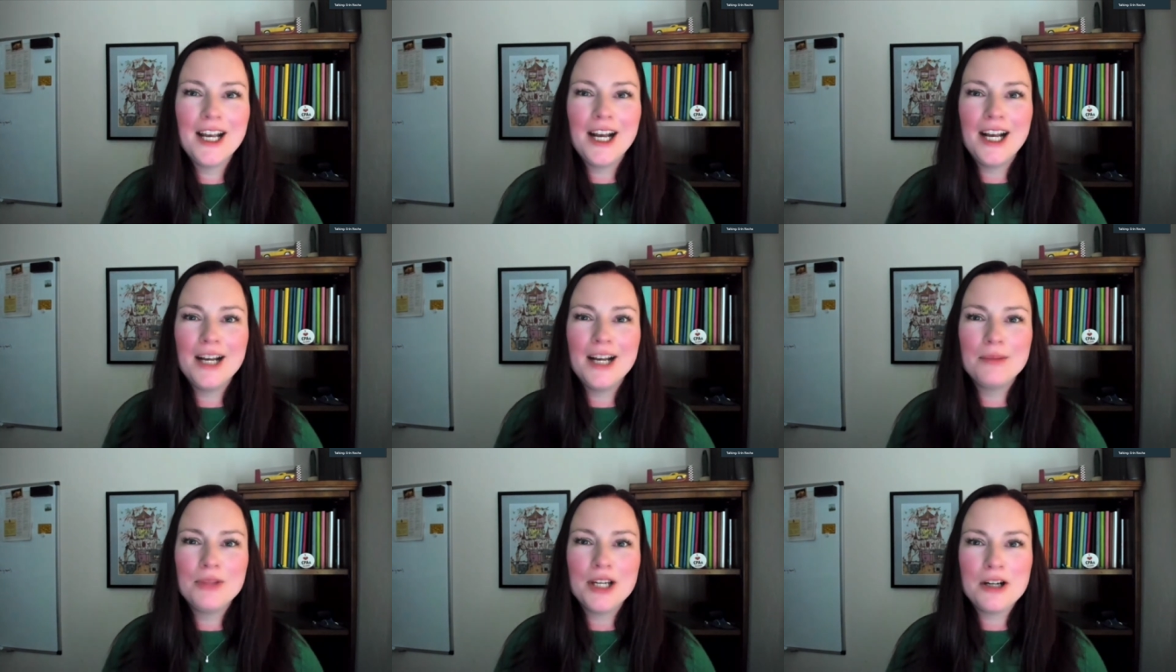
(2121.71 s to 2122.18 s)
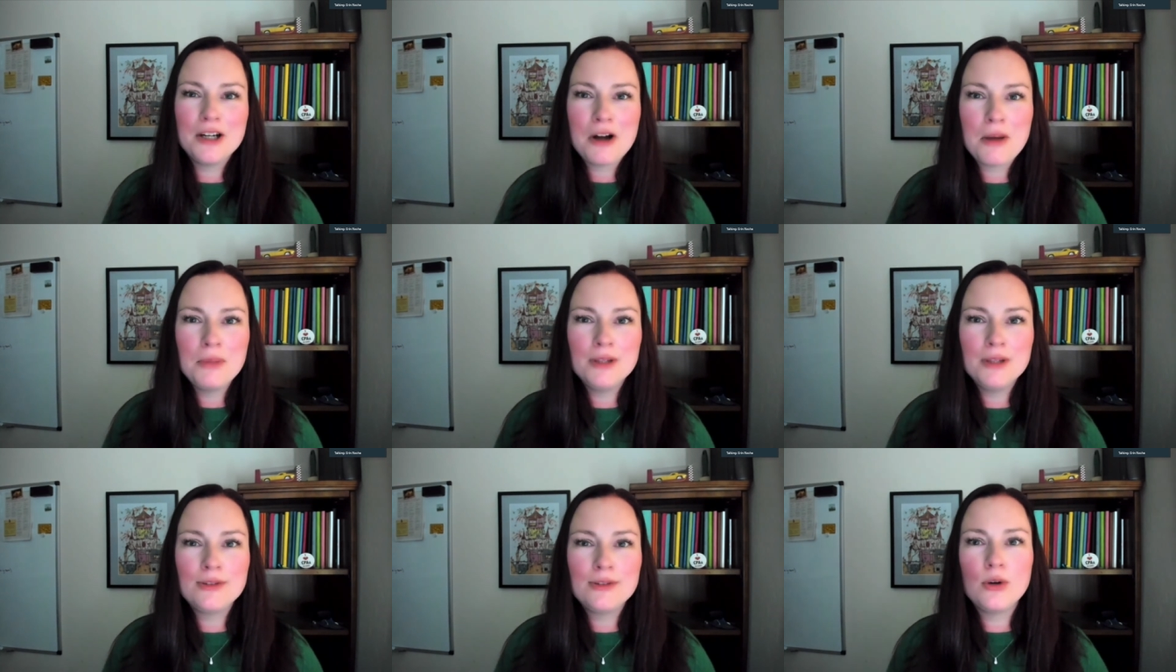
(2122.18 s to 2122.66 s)
that got
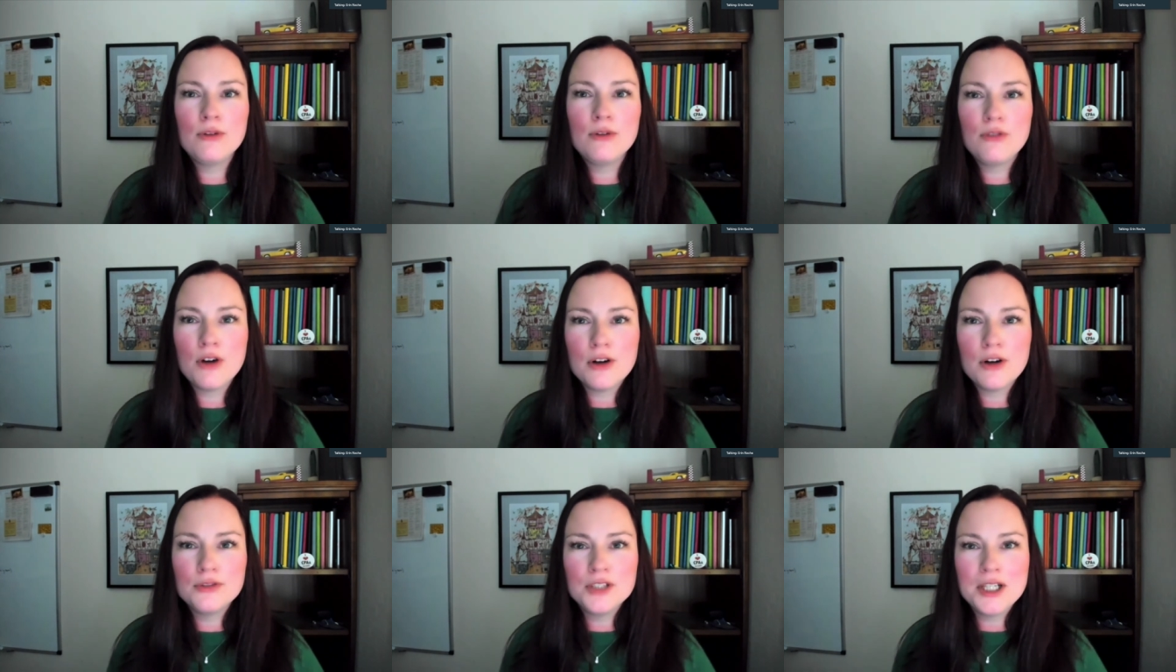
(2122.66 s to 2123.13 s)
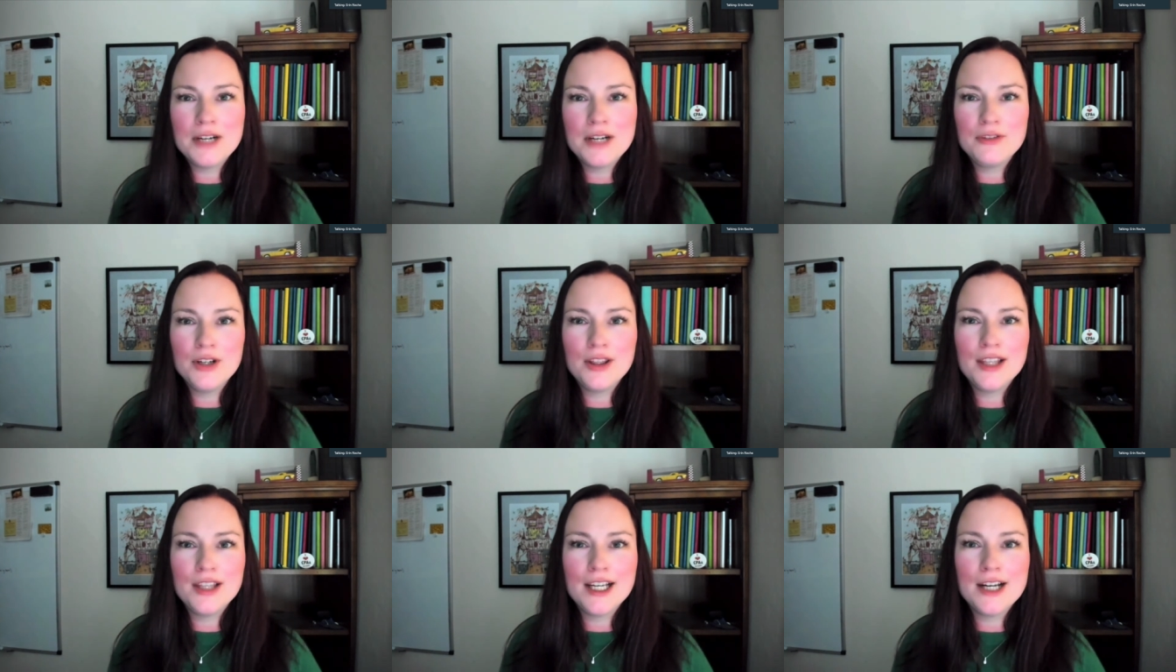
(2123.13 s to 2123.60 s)
me so involved in
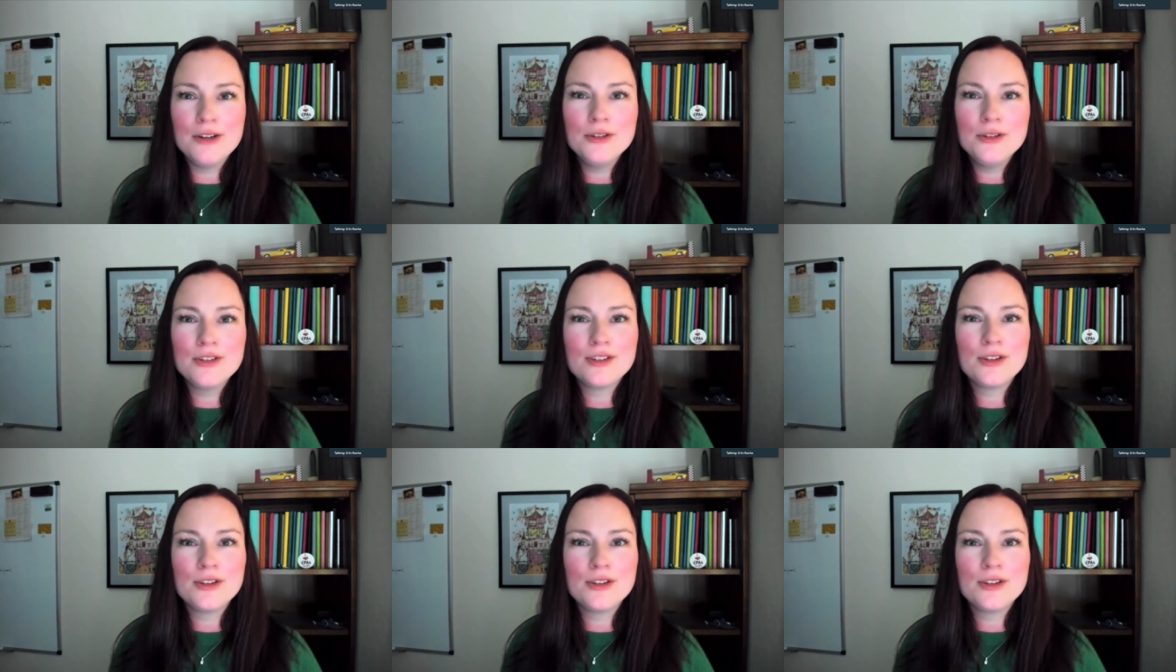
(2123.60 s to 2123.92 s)
everything else.